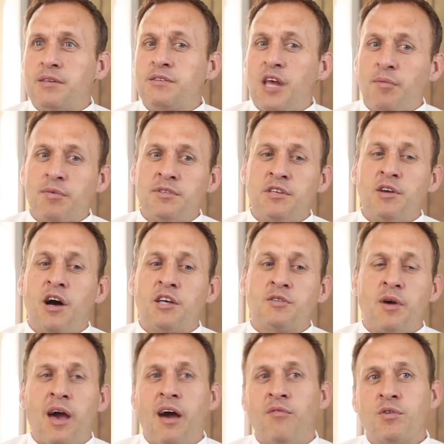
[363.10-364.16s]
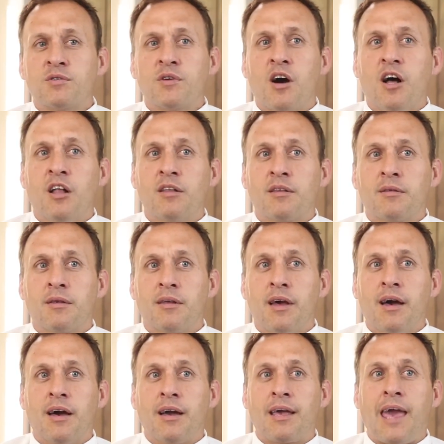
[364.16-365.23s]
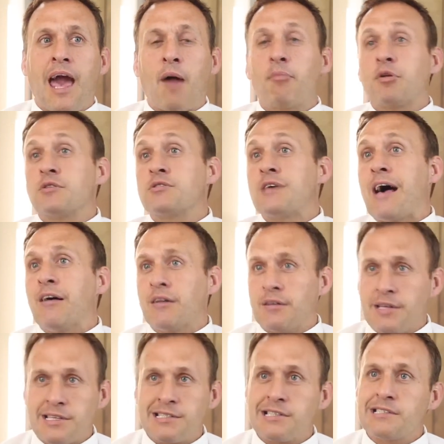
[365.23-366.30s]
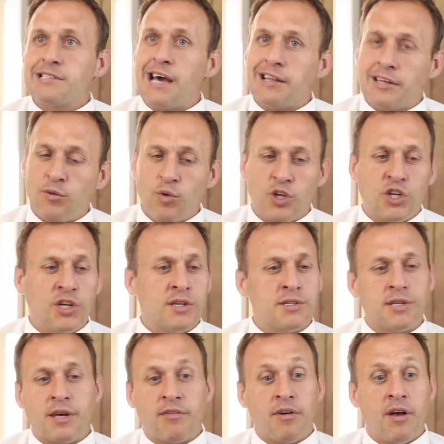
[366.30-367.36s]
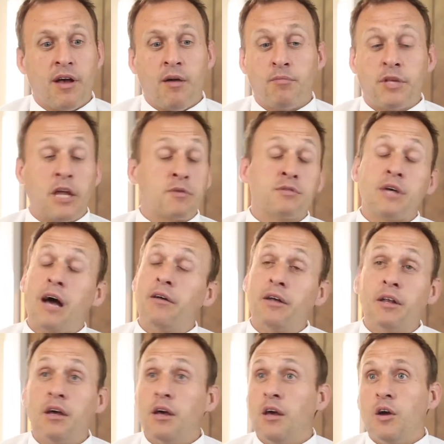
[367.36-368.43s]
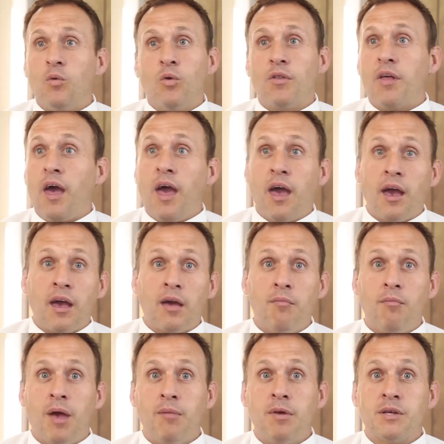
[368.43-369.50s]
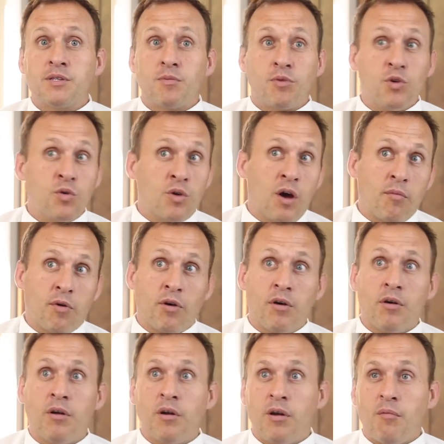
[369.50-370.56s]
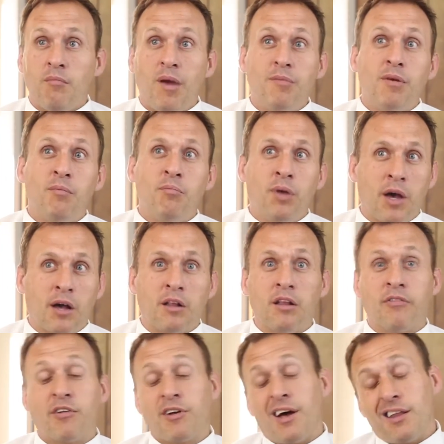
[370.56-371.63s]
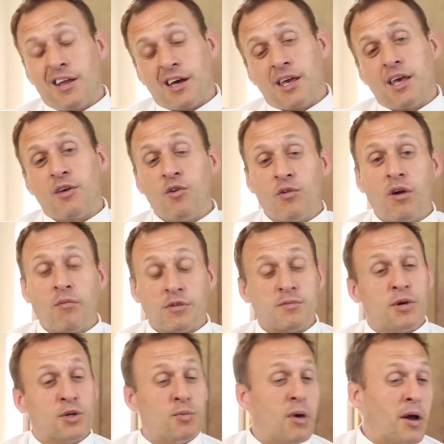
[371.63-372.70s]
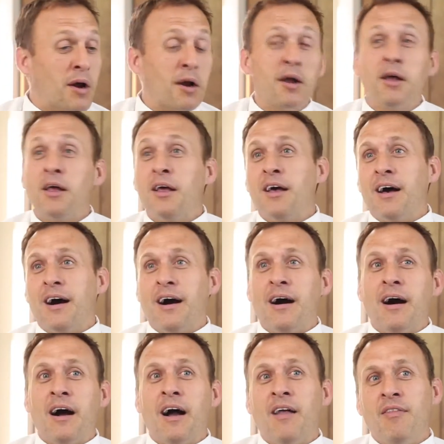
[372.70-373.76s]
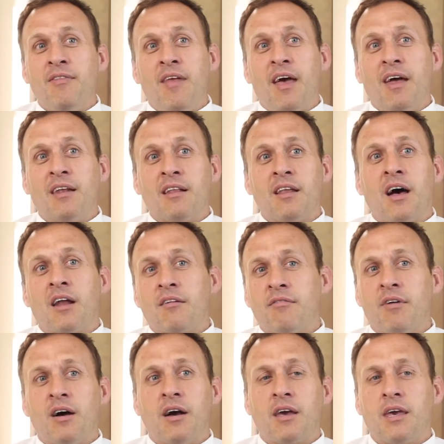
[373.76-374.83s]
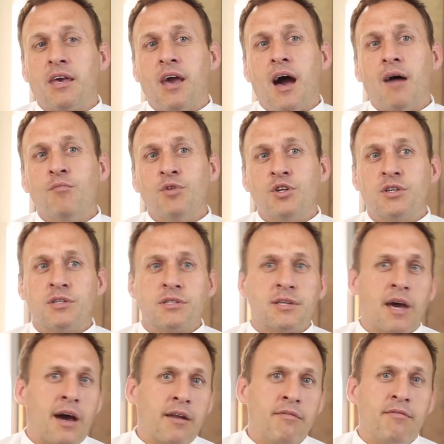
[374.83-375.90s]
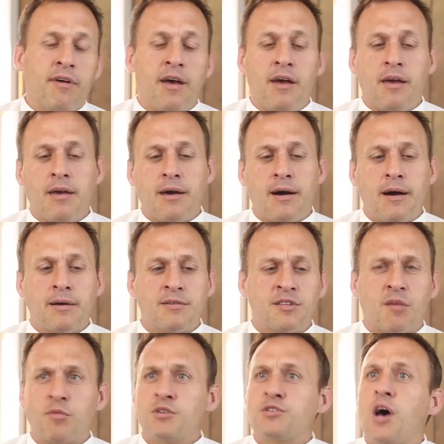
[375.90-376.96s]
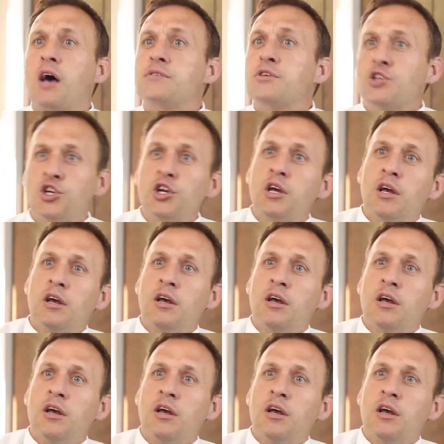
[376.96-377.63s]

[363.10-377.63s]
staples. And you also have what's called capital salad, nisl salad, which is a potato salad with egg, maybe some cucumber, maybe pickle if you're not lucky. Cucumber's much better. And a lot of hyam, which is kind of a summer sausage,